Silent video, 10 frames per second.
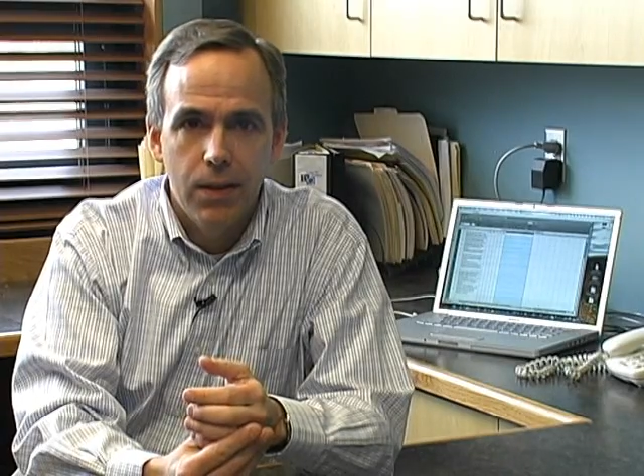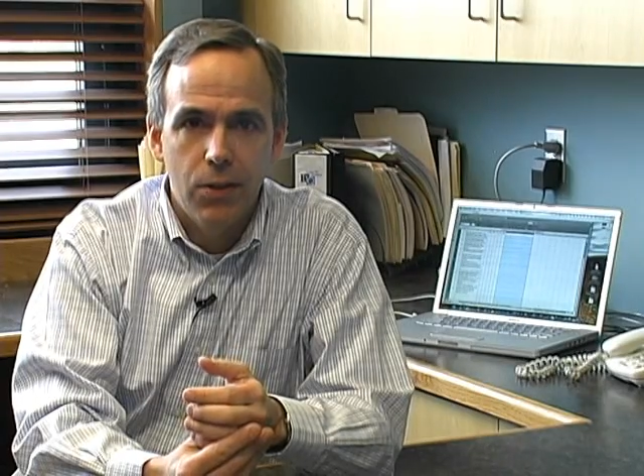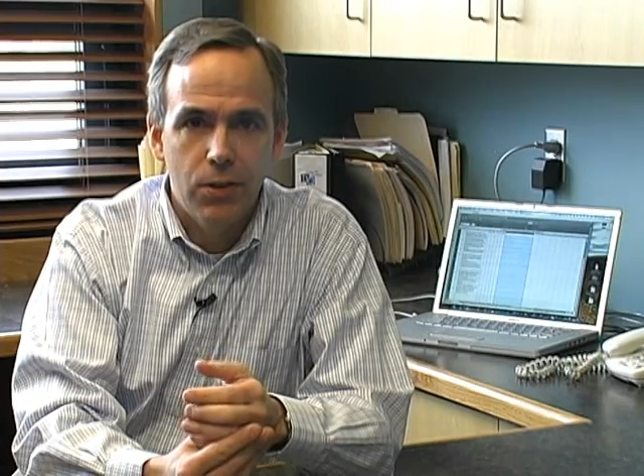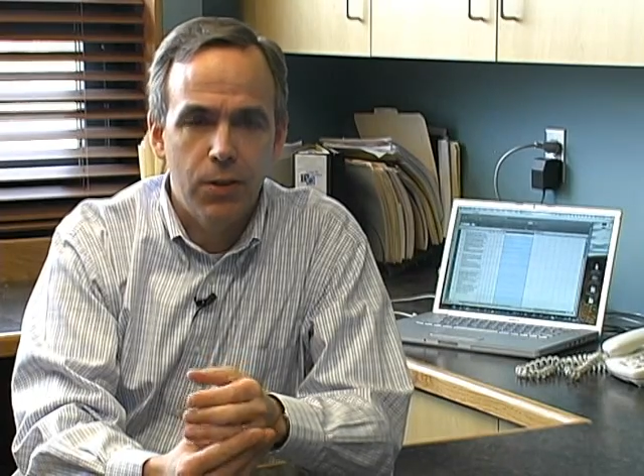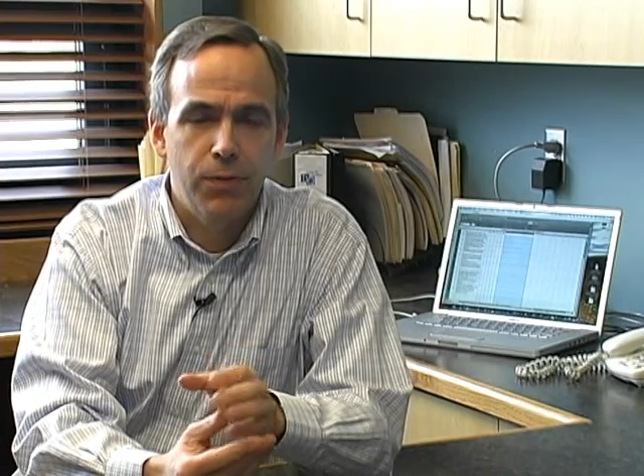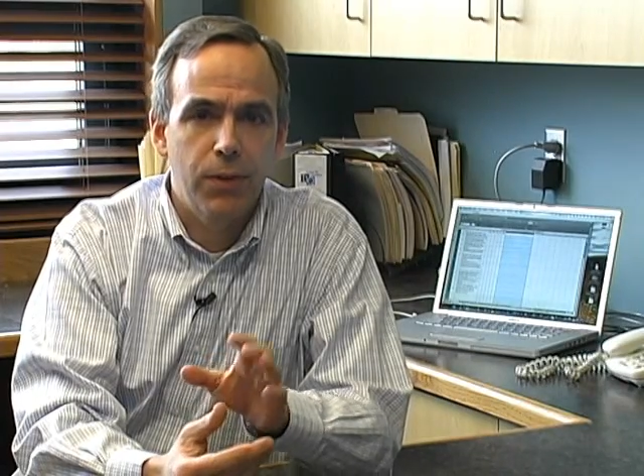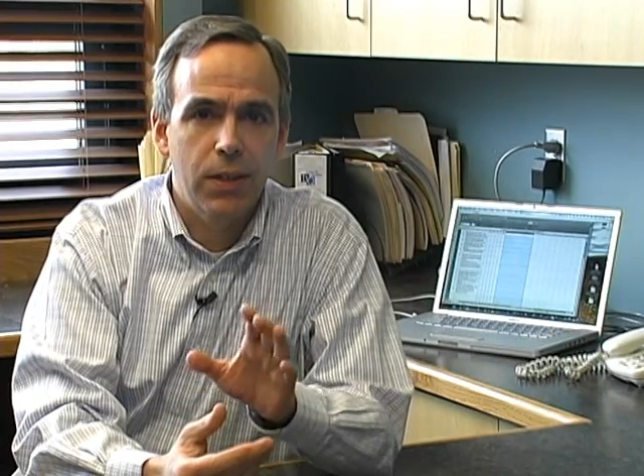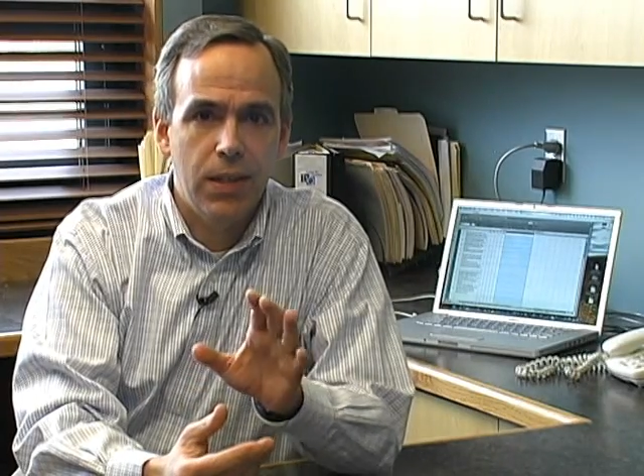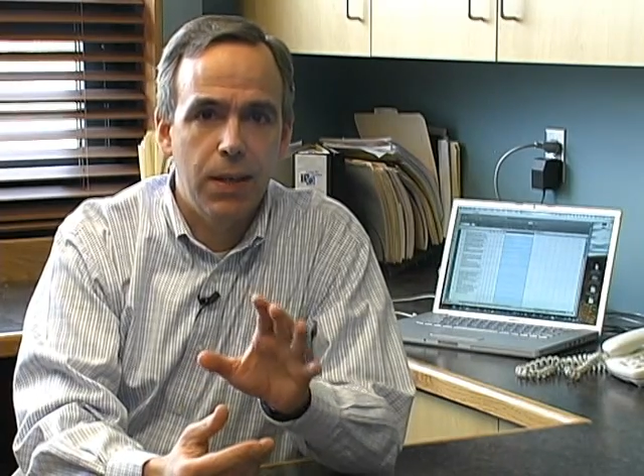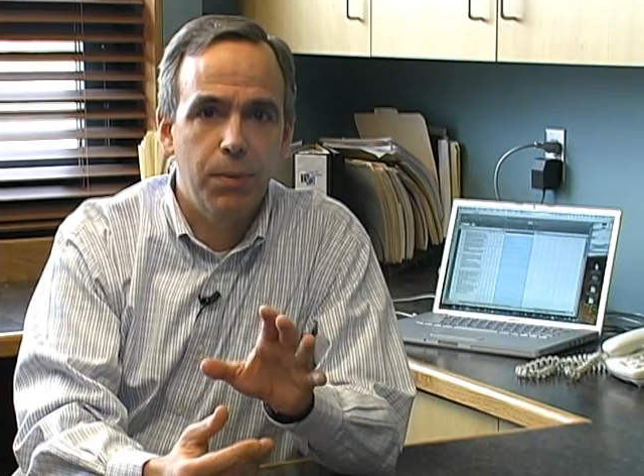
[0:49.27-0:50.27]
Now, so for
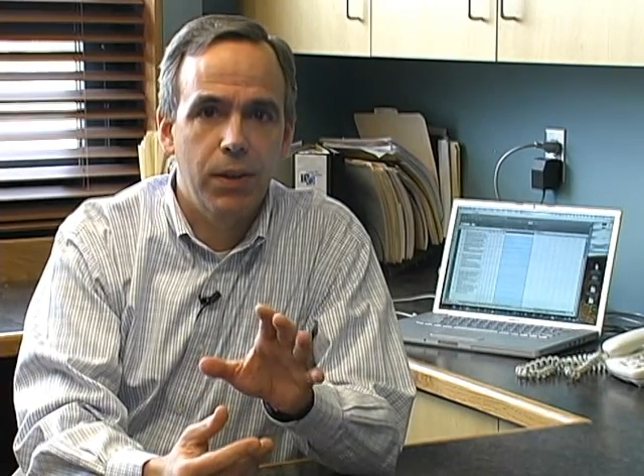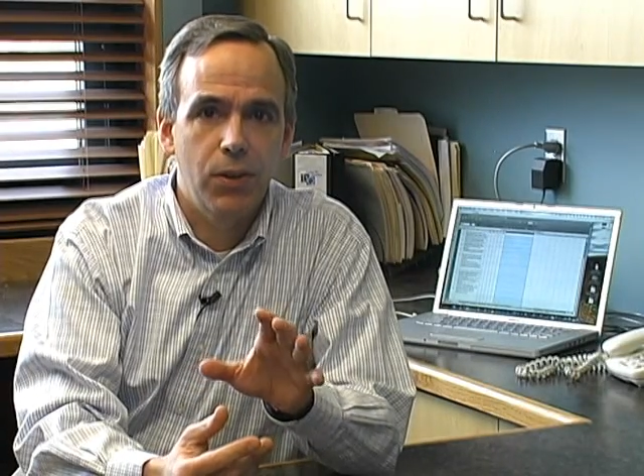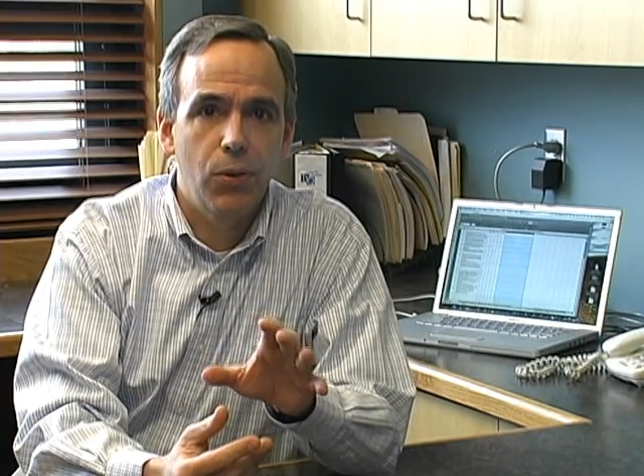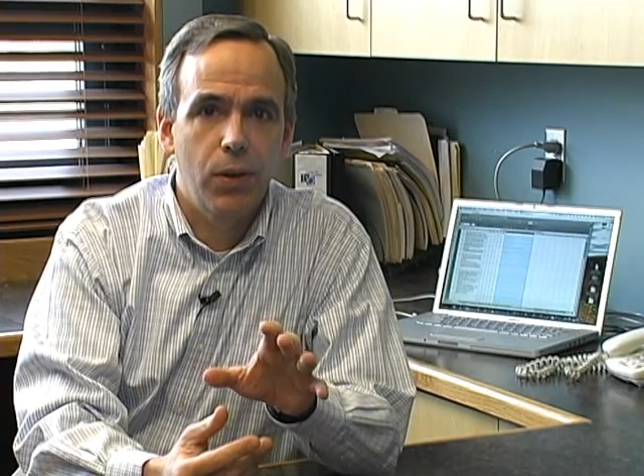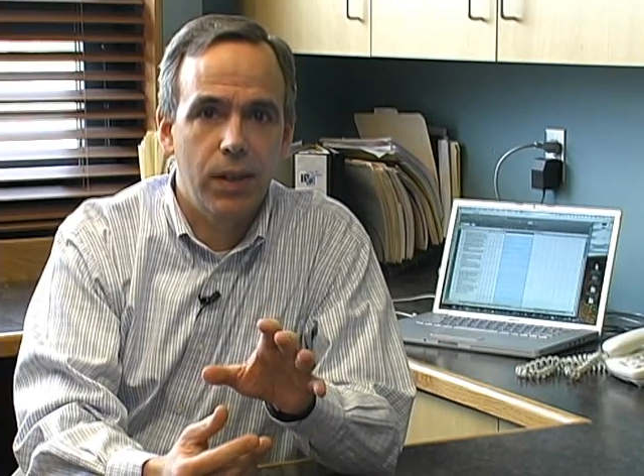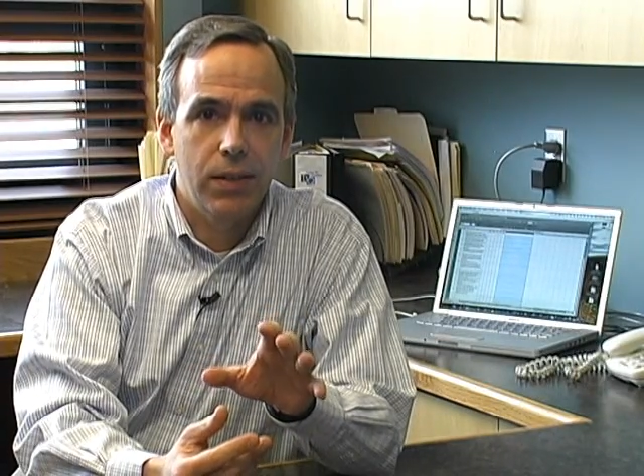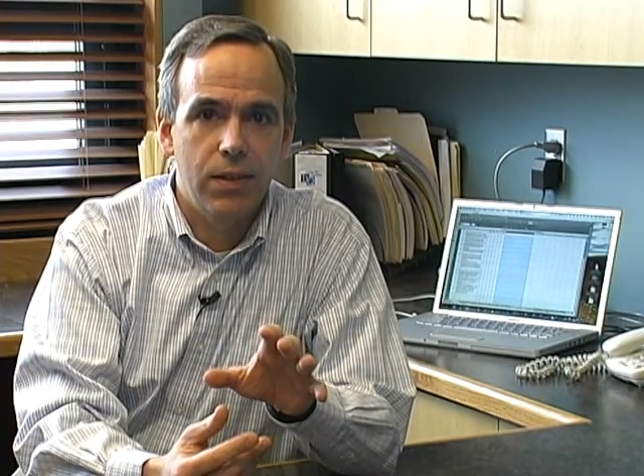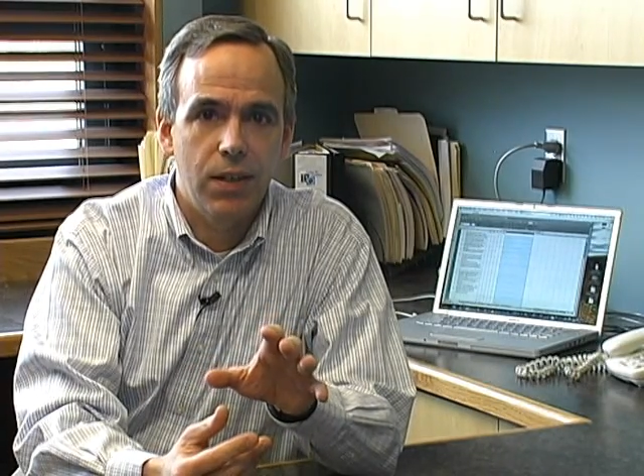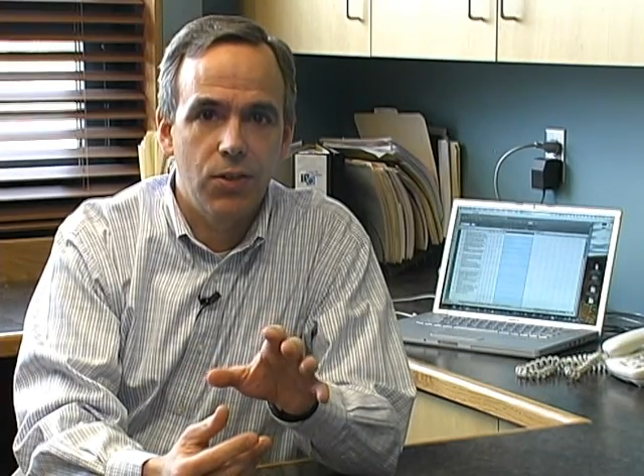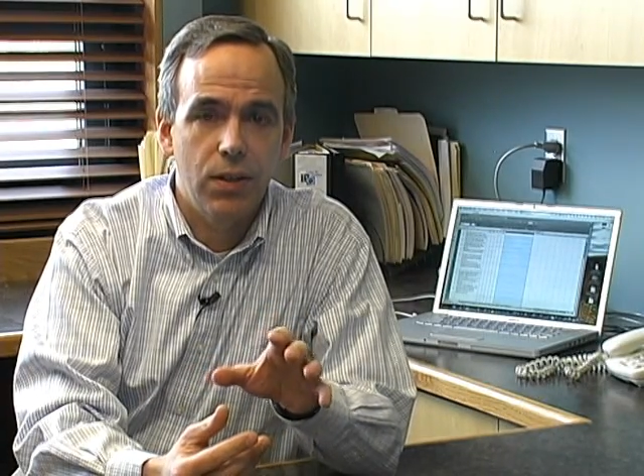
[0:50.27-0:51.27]
example, in your
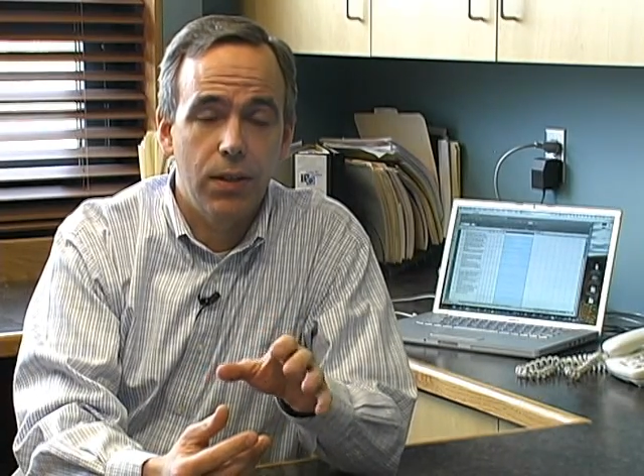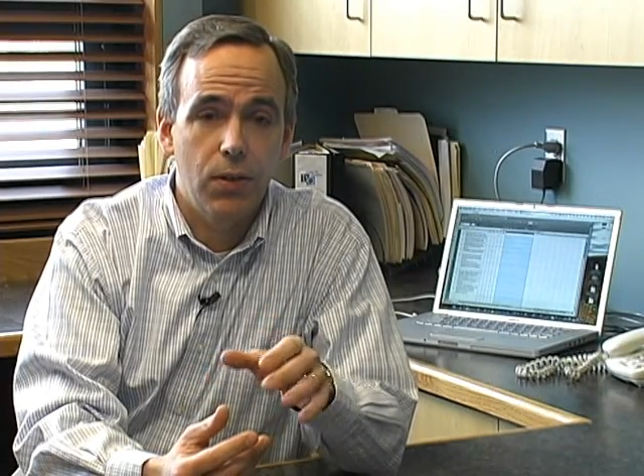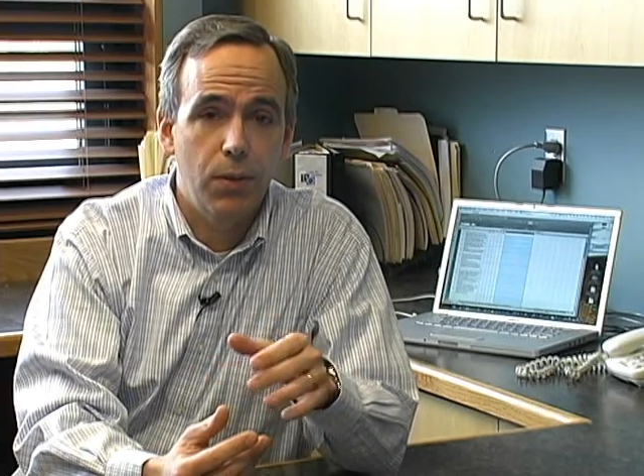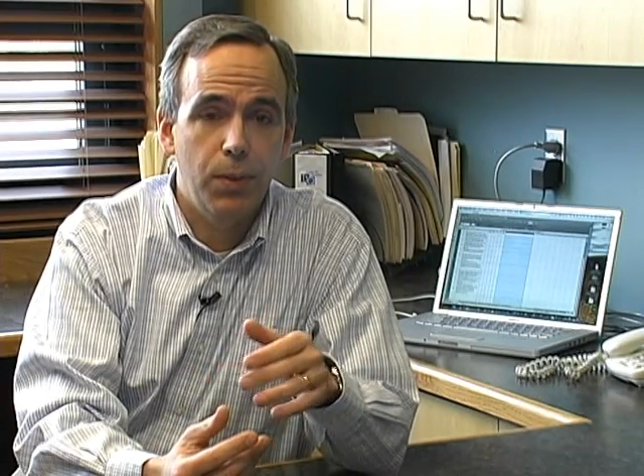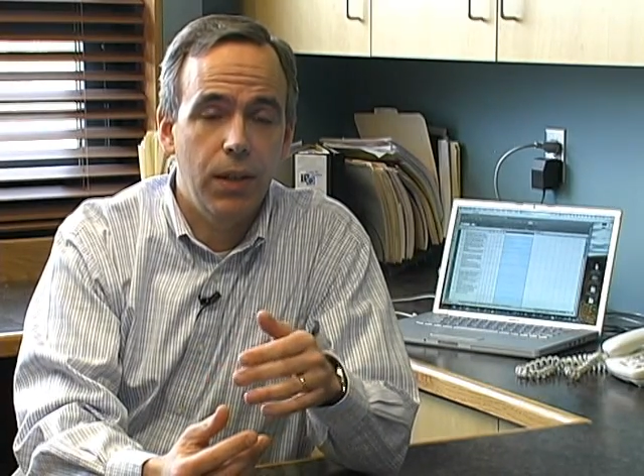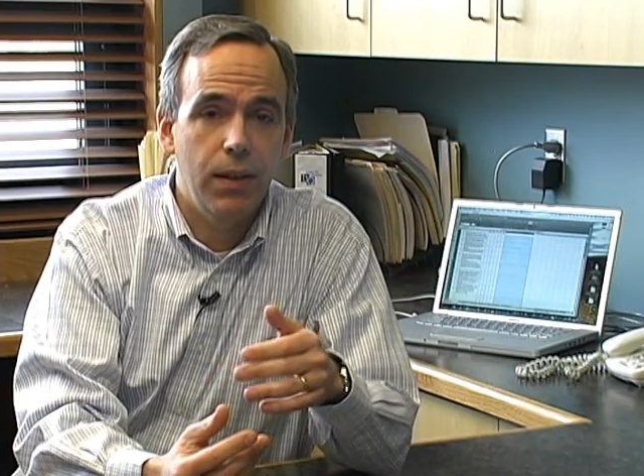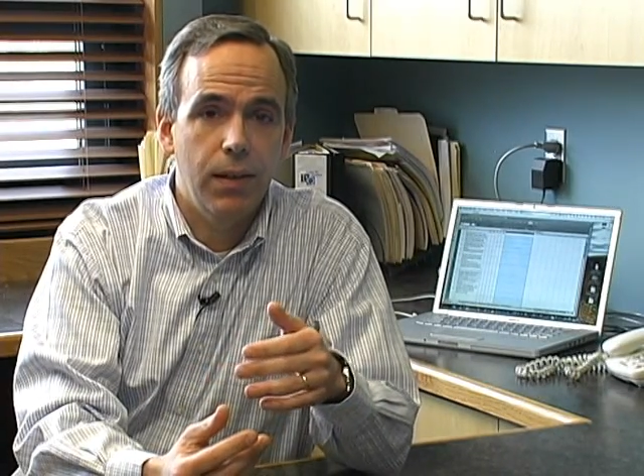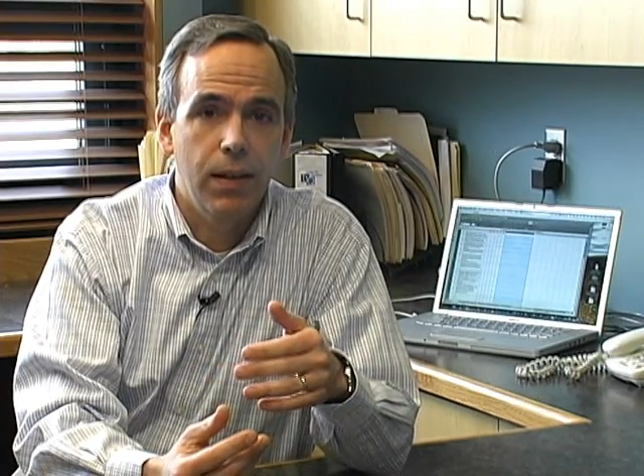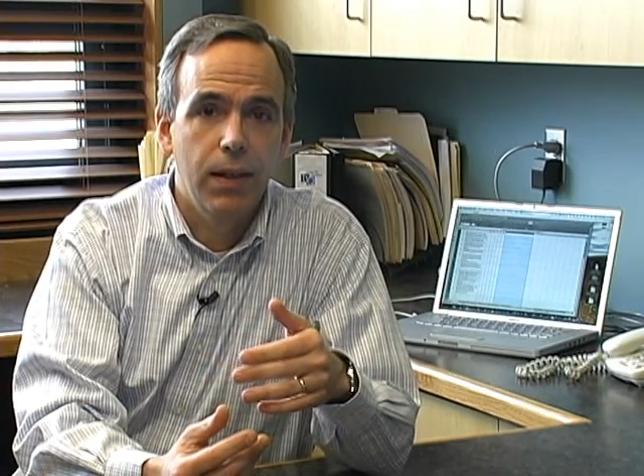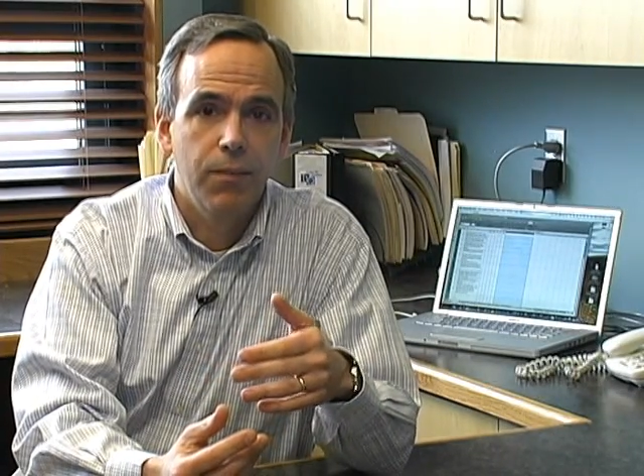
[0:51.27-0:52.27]
organization, it could be that